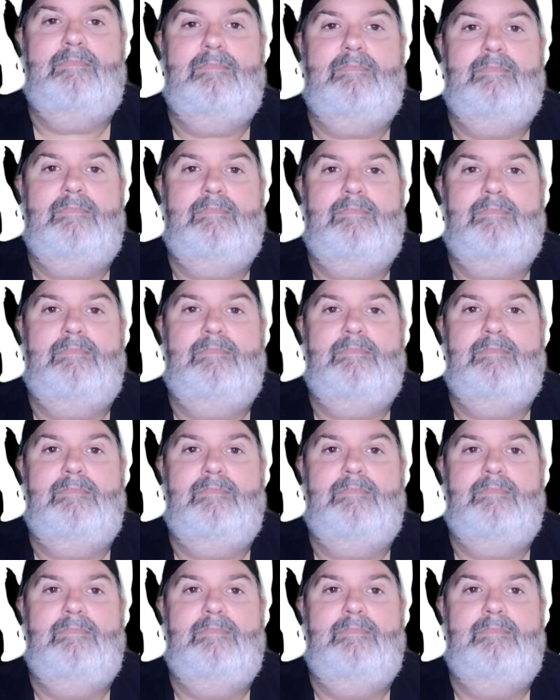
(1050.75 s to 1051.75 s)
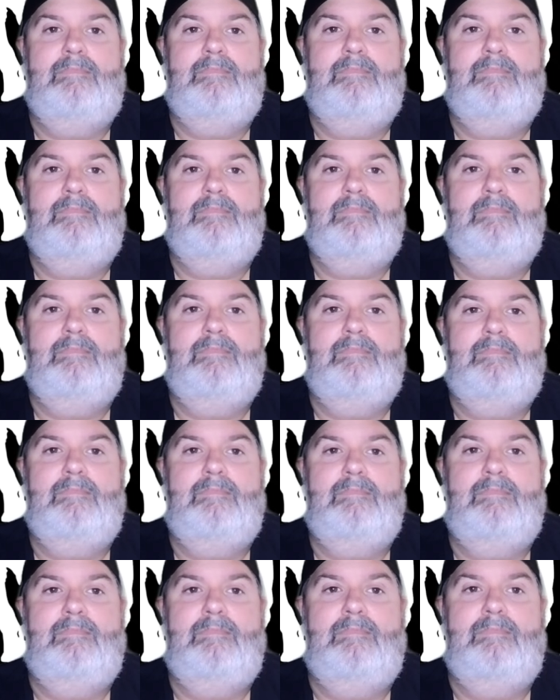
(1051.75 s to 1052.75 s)

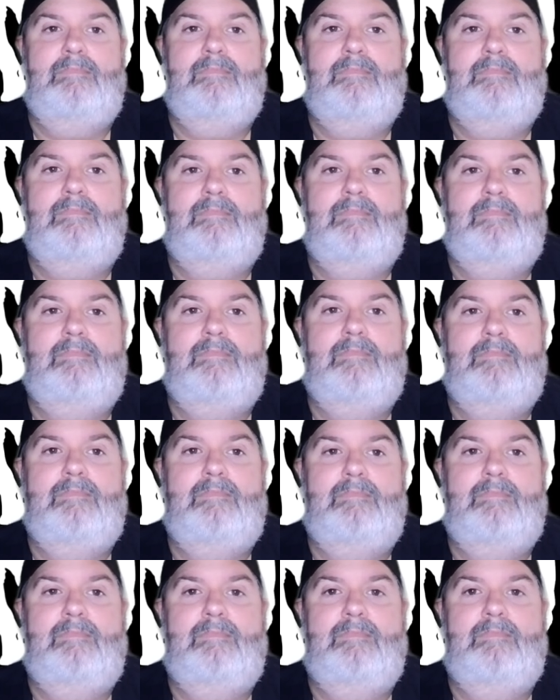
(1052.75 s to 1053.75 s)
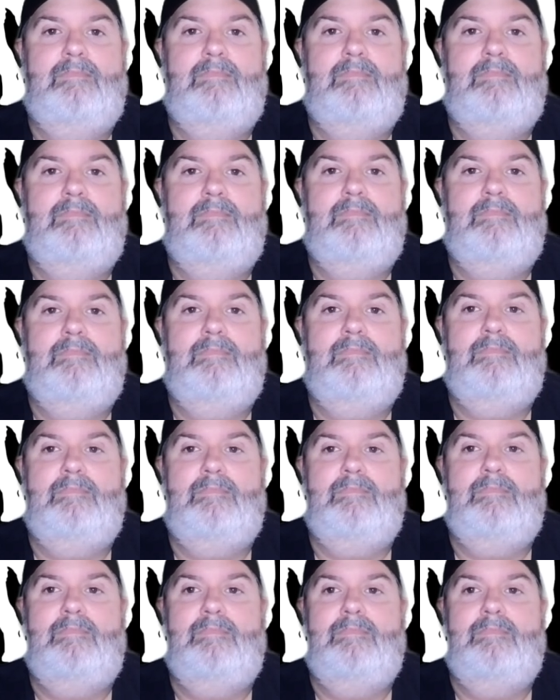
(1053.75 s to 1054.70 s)
[no speech]